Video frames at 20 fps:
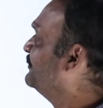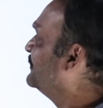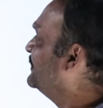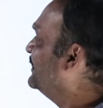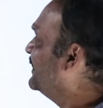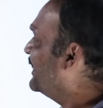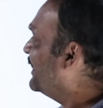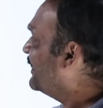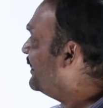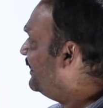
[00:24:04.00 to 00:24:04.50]

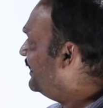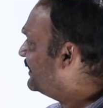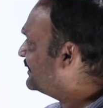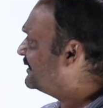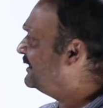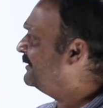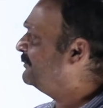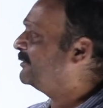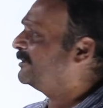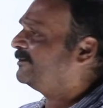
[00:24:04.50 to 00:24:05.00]
There are
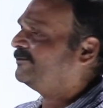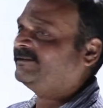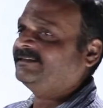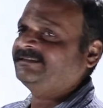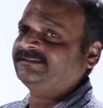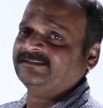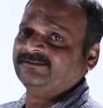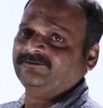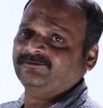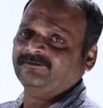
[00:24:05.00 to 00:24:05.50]
less number of
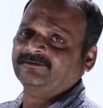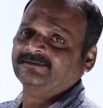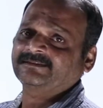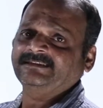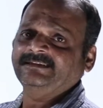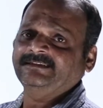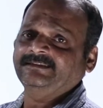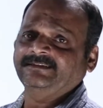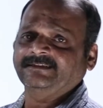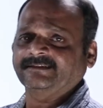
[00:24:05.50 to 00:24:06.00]
lines of force
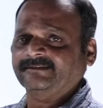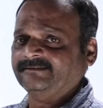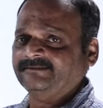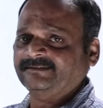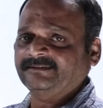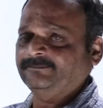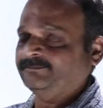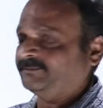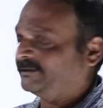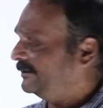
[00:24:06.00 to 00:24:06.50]
seen here.
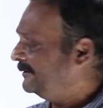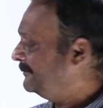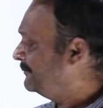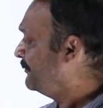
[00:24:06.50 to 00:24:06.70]
Simple.